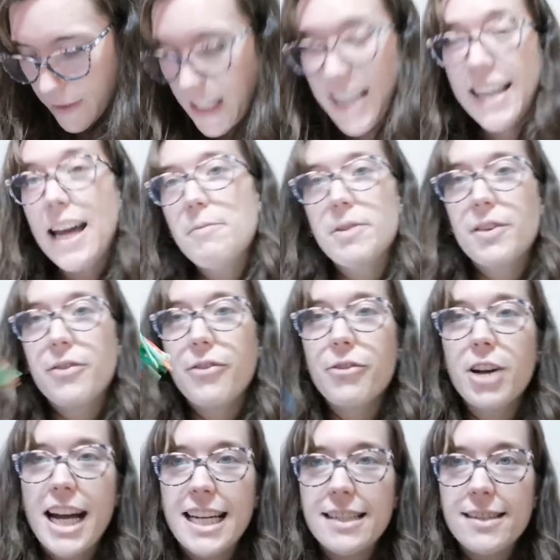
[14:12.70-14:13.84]
It came with the
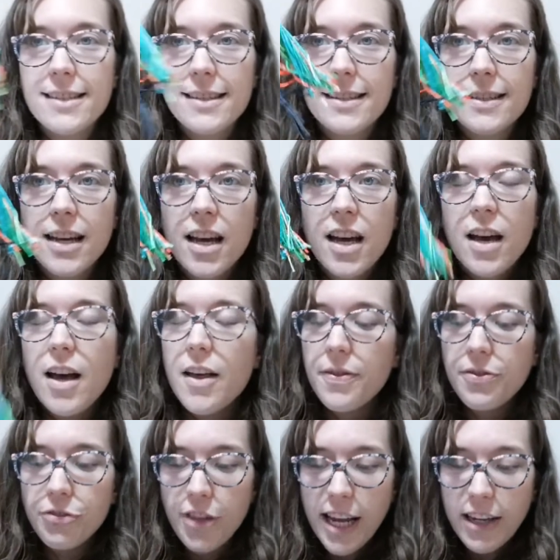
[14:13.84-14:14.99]
threads.
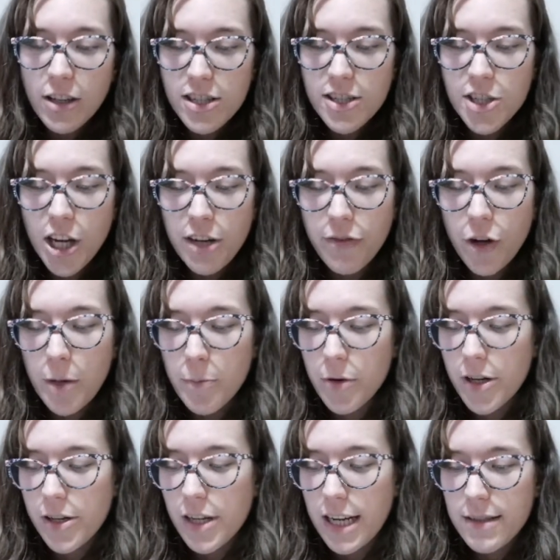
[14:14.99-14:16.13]
They are so
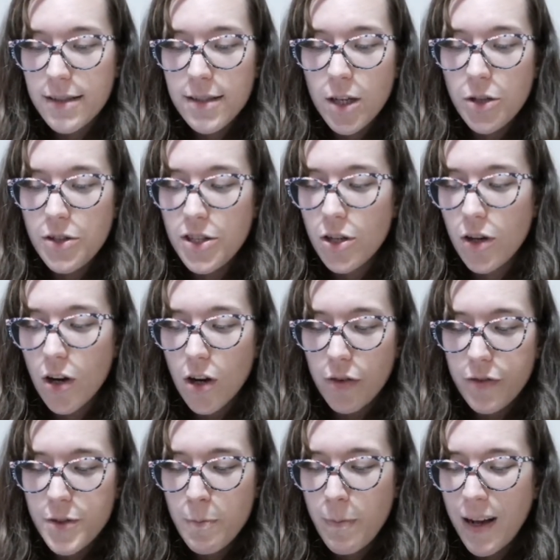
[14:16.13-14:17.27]
vibrant and so
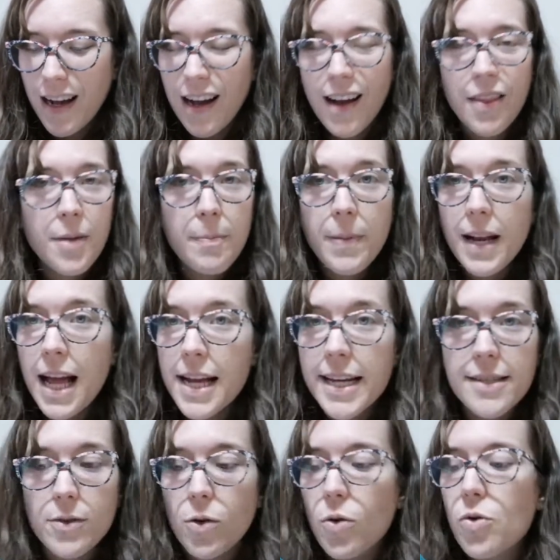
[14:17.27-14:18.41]
soft, but the black
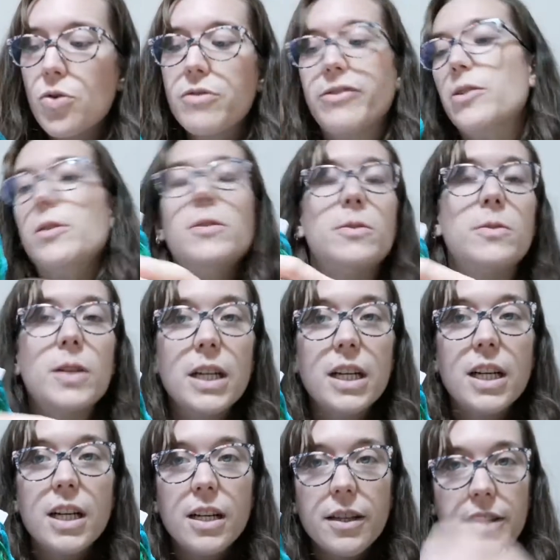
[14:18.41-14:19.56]
is awful.
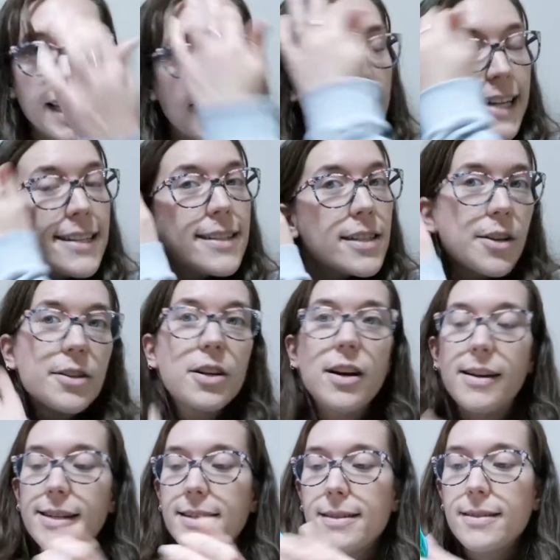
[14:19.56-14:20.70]
The kit is so
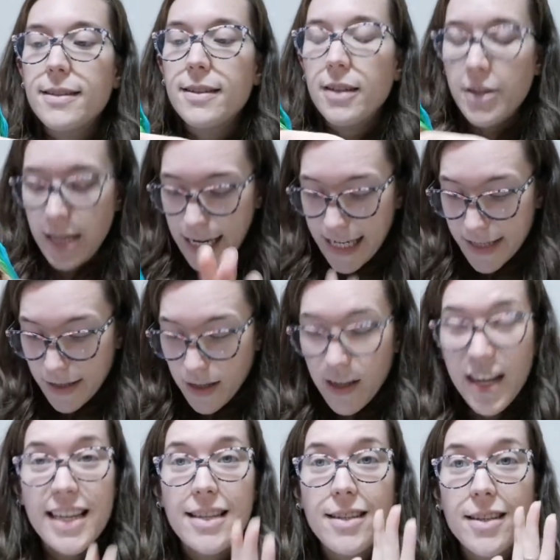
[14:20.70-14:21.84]
nice. The
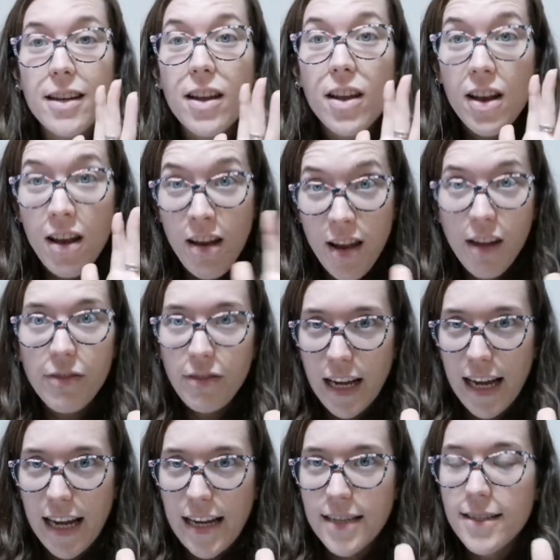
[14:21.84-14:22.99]
Aida is
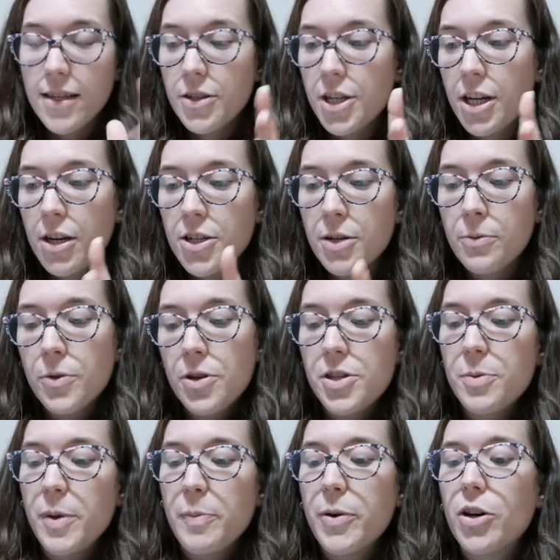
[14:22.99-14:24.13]
lovely. So I don't want you
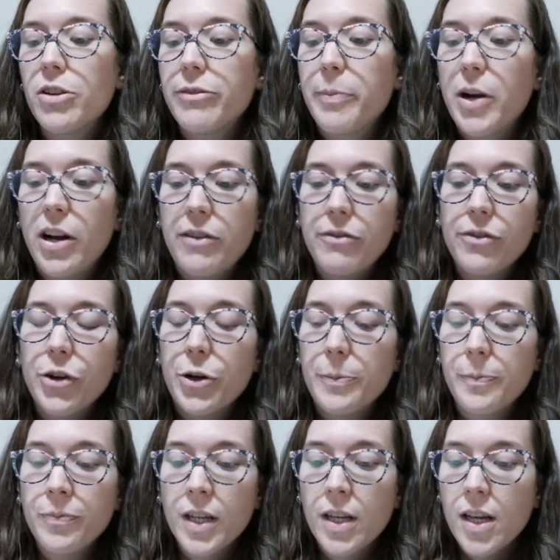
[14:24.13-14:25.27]
to be put off buying
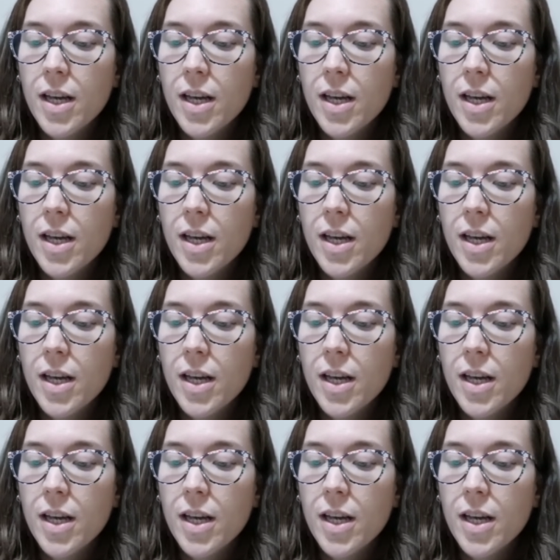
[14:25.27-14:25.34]
from